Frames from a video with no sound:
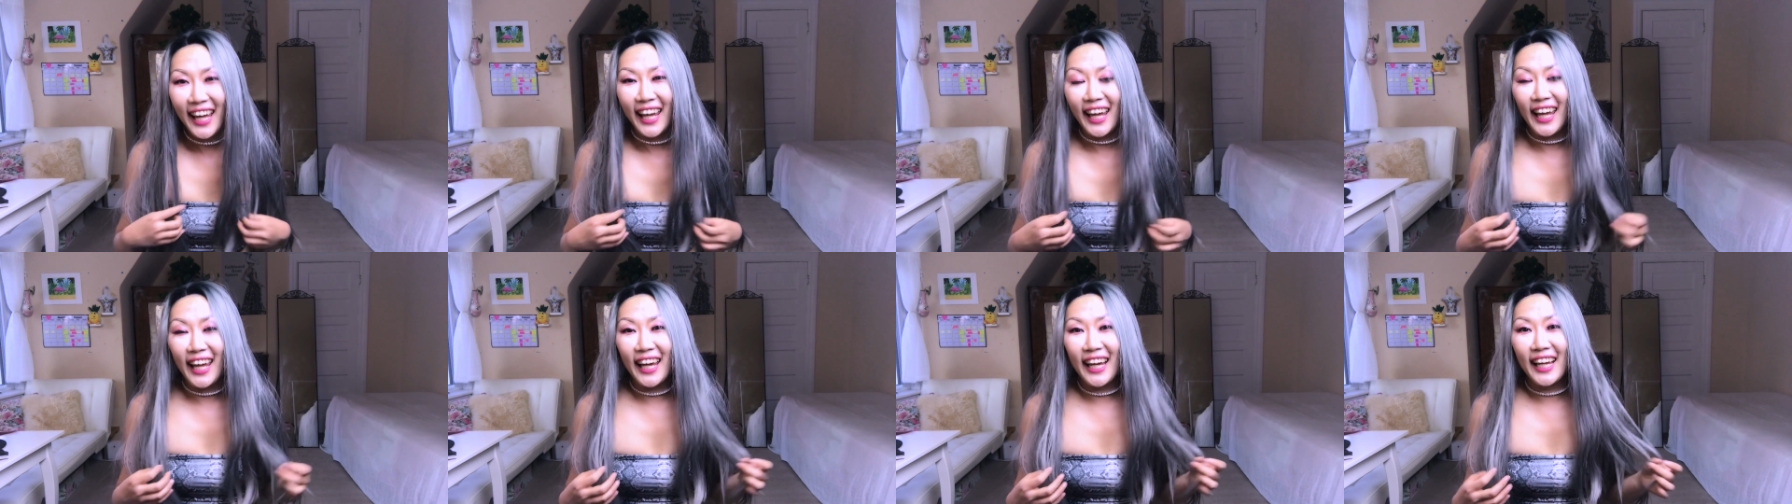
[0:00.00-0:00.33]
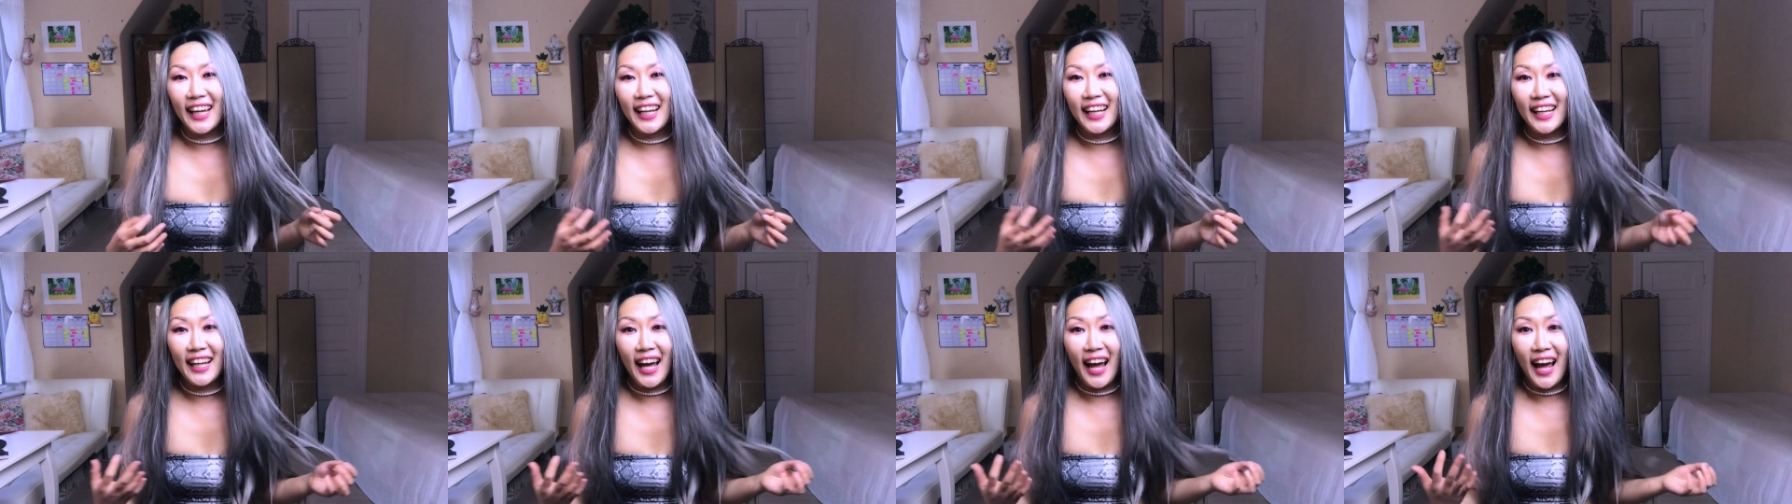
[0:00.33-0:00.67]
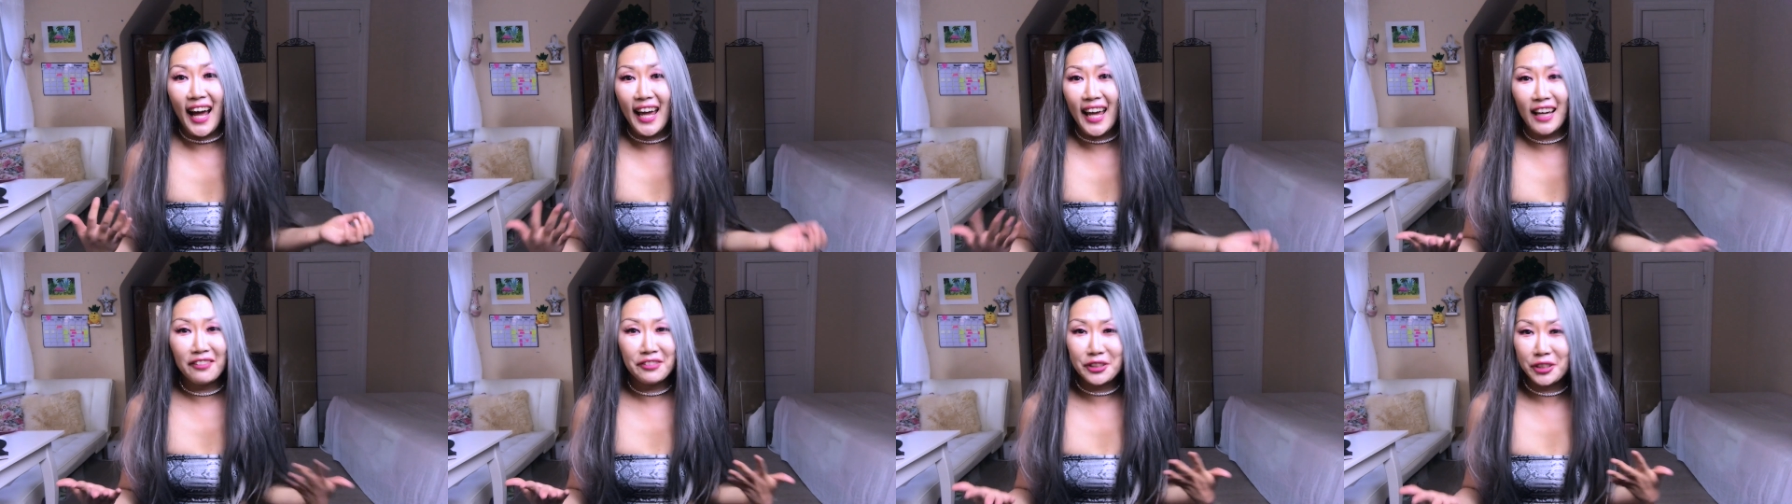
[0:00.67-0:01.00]
And
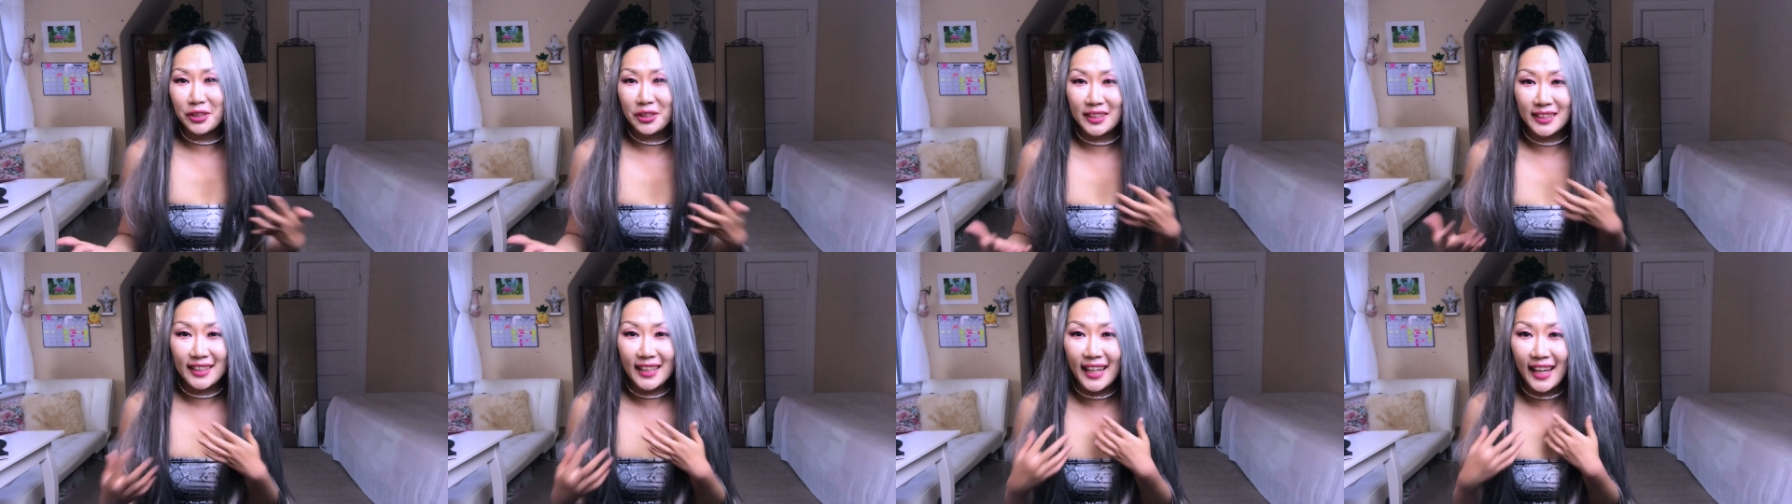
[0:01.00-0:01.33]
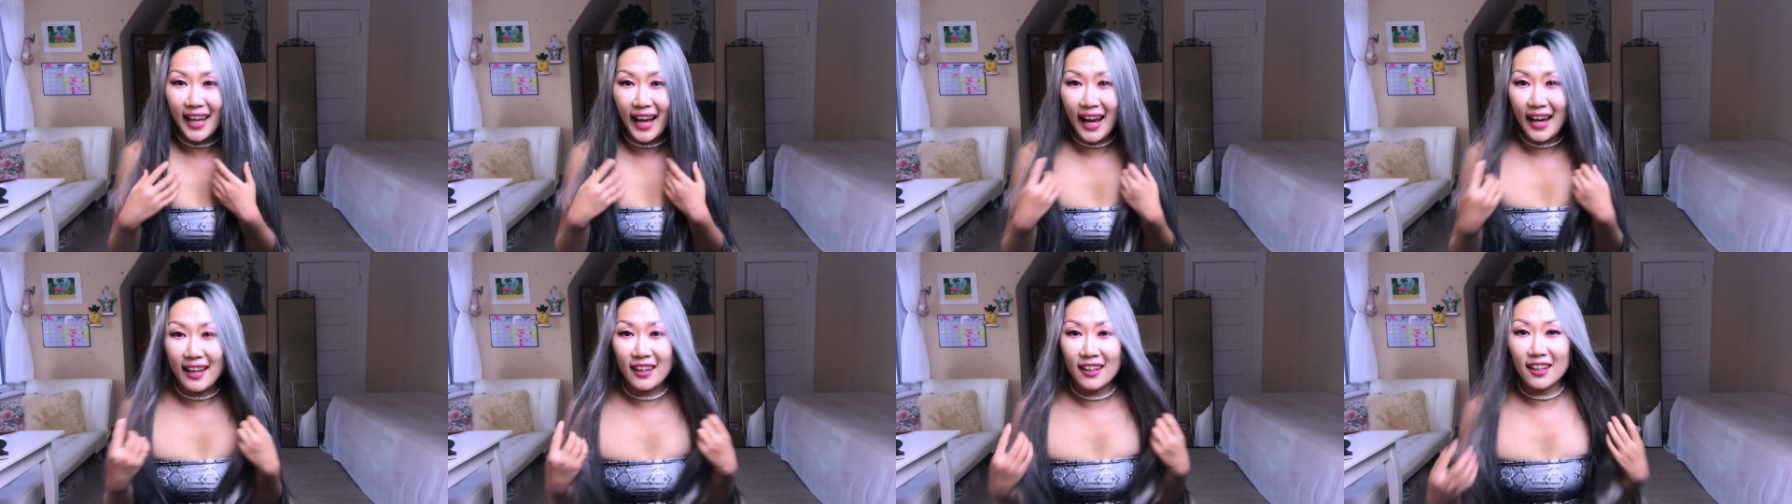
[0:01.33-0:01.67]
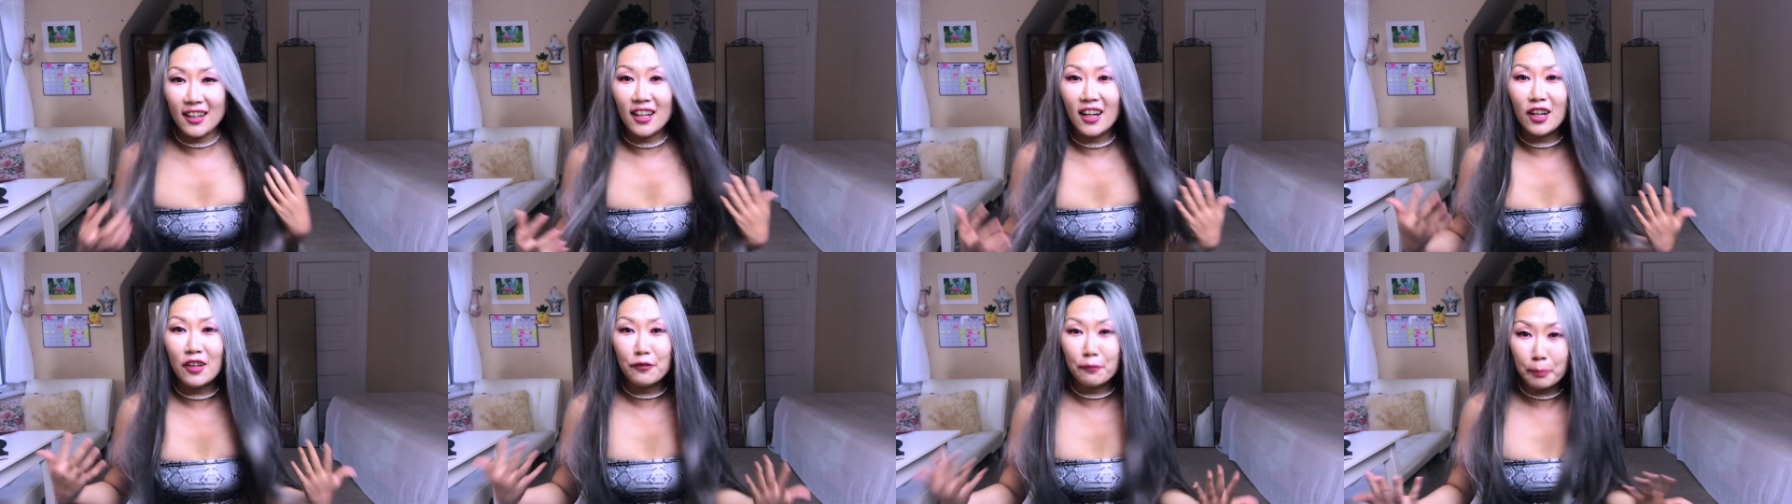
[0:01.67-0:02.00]
I have to say, I
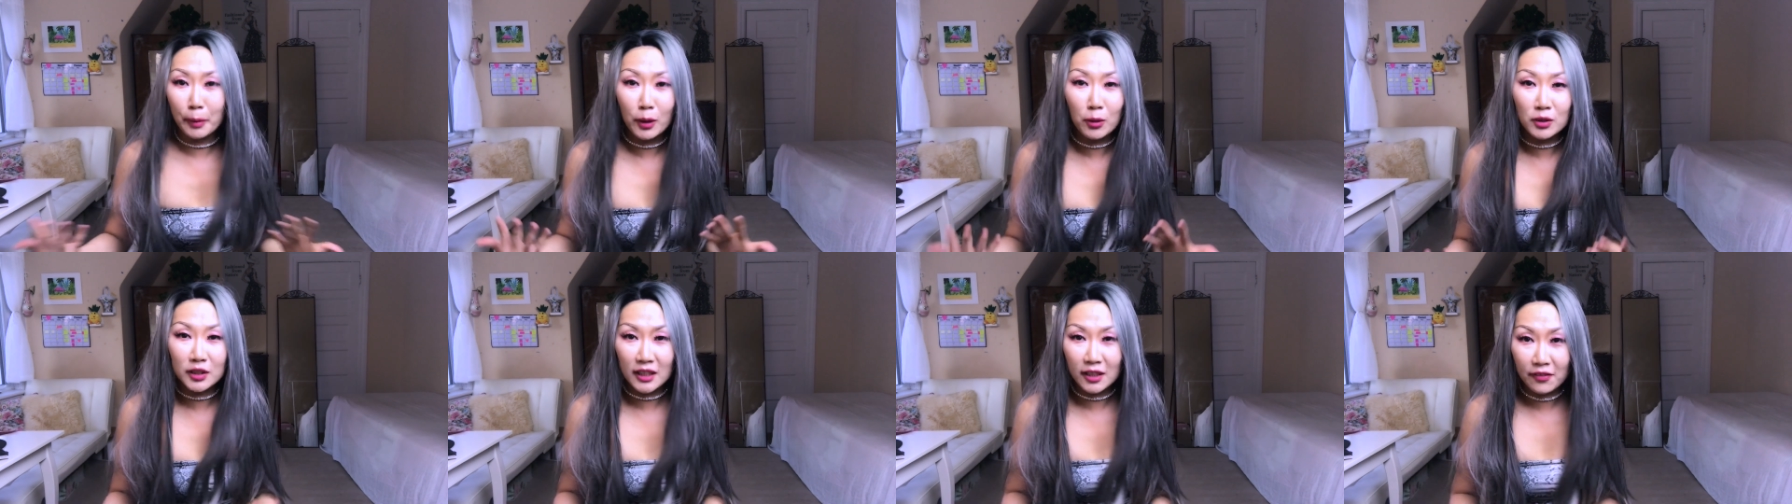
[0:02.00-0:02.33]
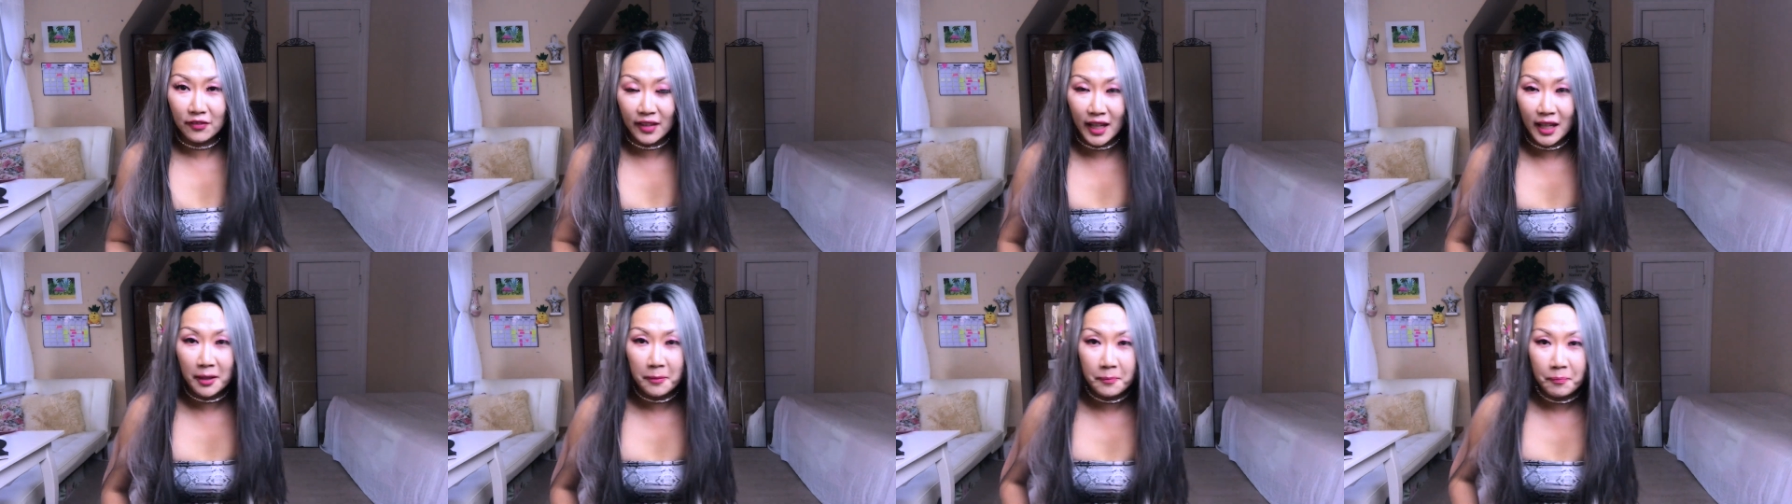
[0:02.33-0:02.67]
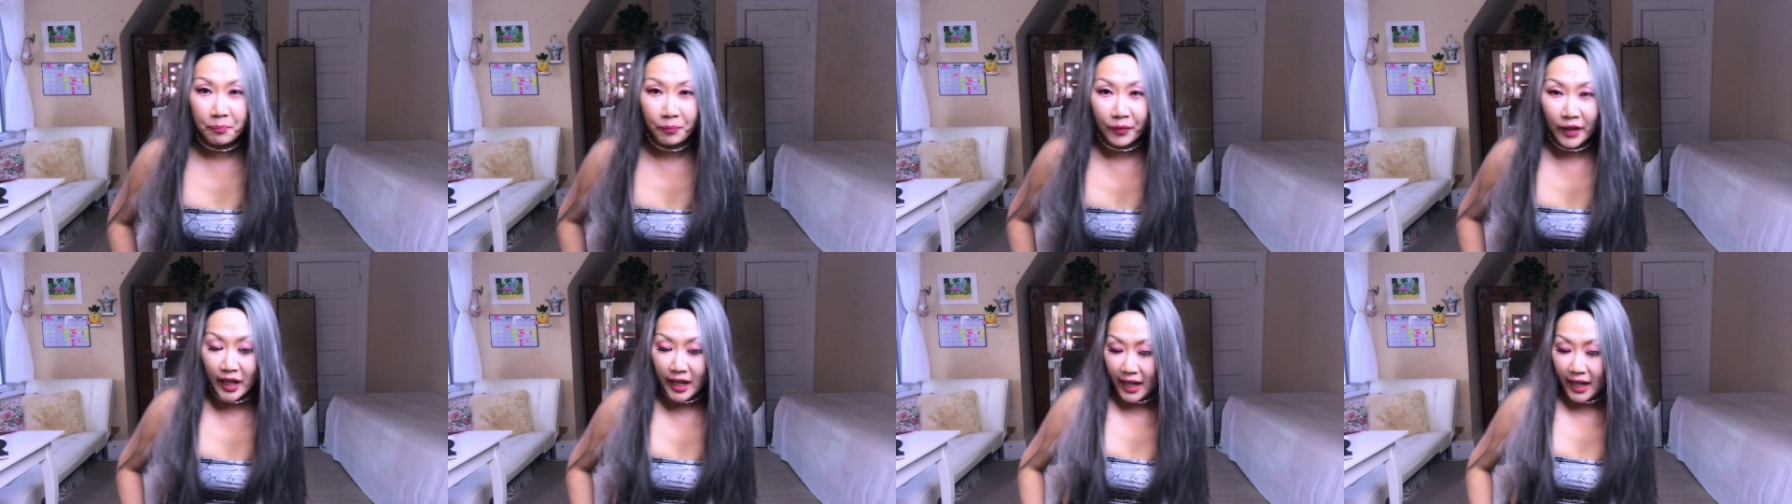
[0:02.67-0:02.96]
love both of them.